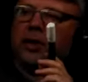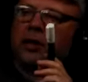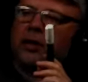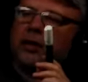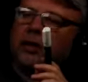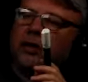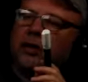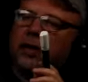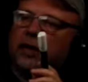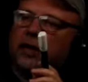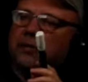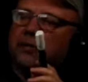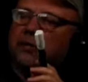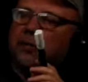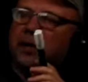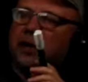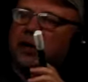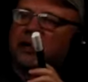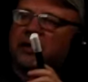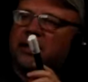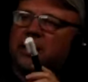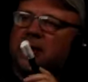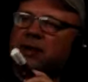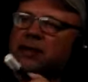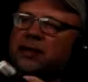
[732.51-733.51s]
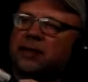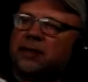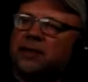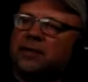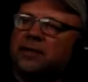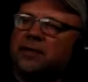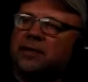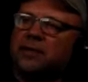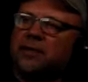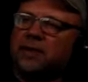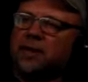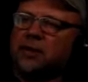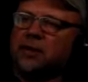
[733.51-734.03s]
that magnetic
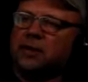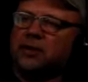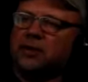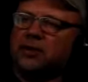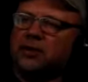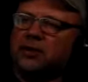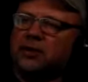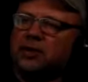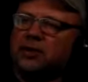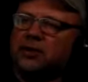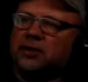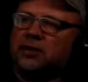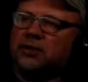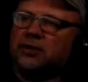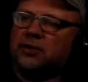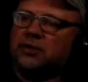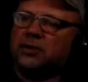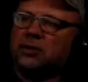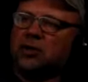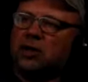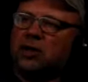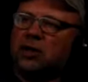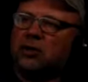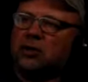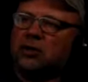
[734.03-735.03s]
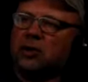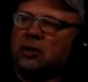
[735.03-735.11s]
field is not